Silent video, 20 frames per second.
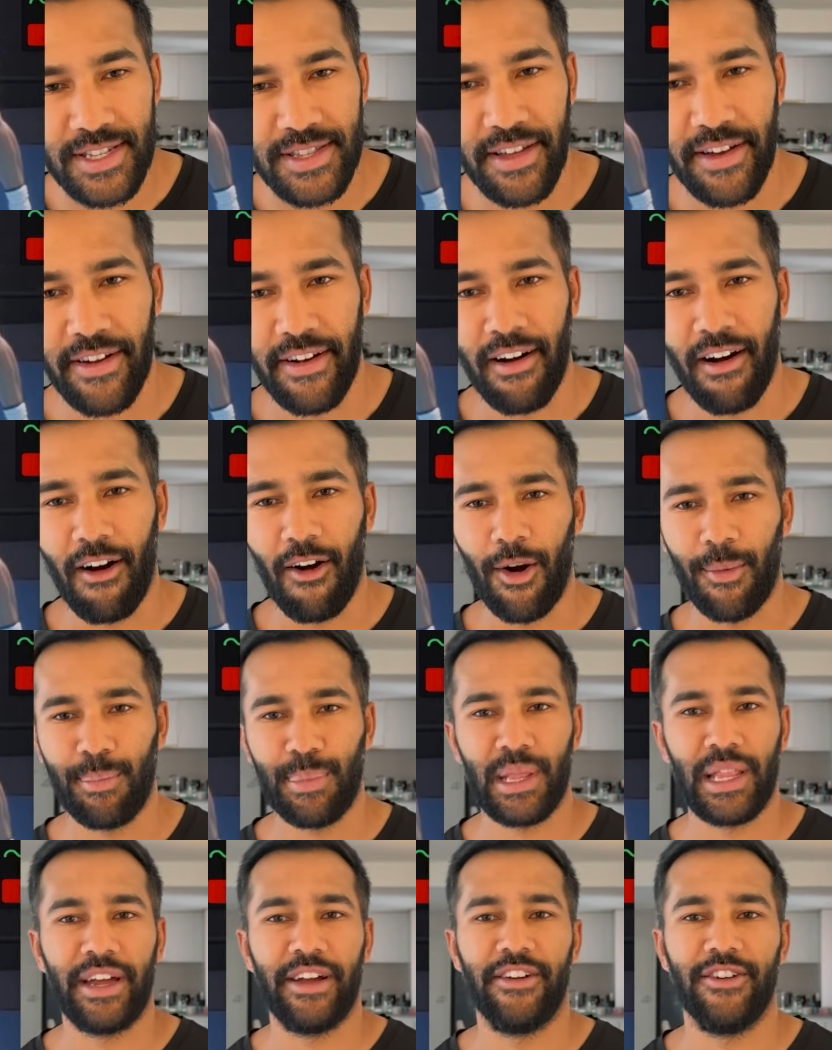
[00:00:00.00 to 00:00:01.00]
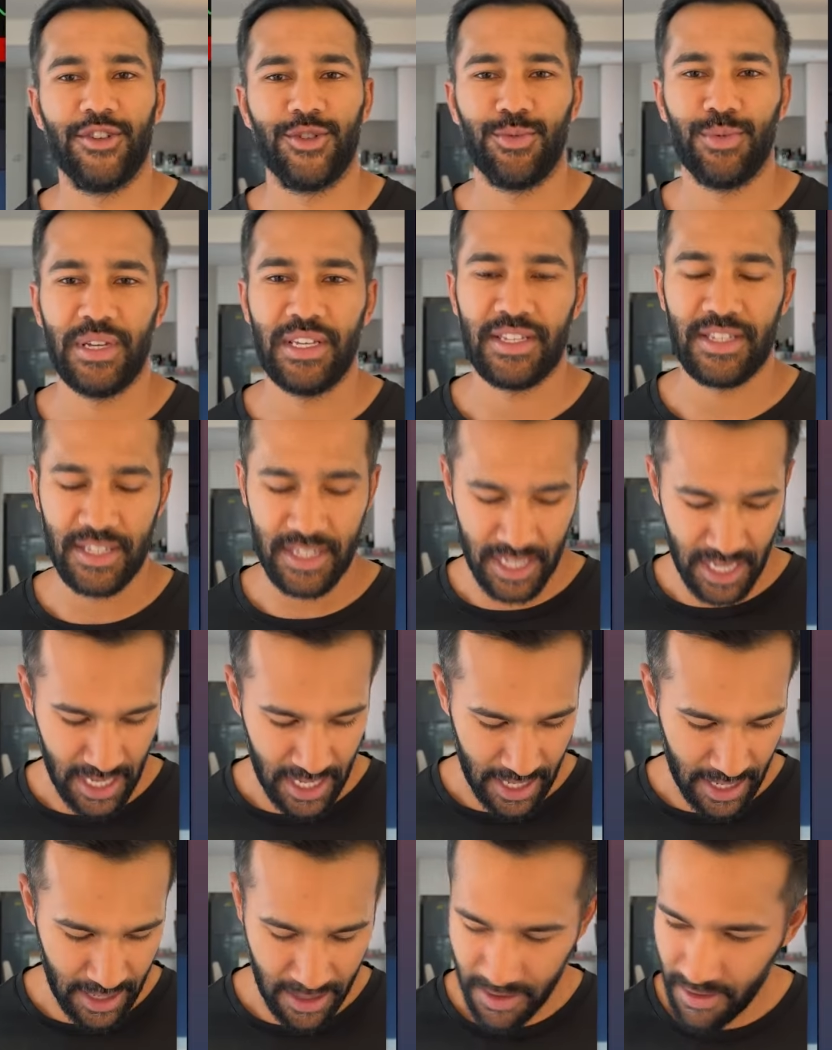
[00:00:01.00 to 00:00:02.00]
there are players we
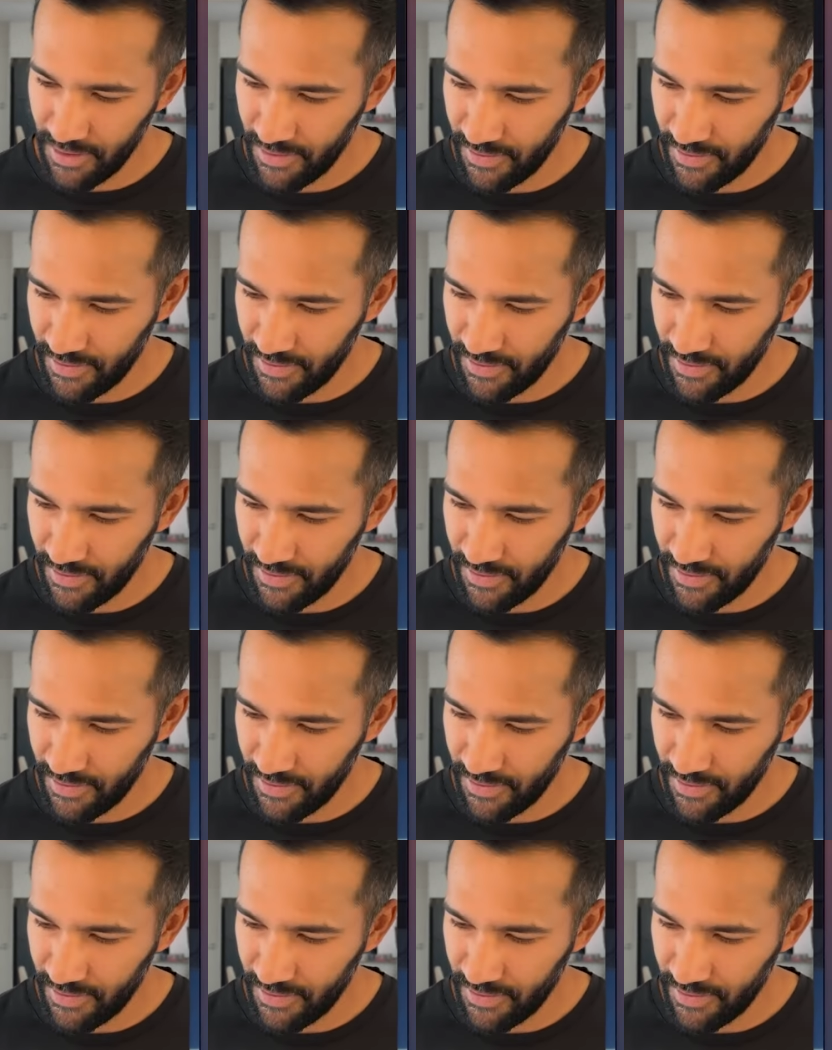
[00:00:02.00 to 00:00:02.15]
see,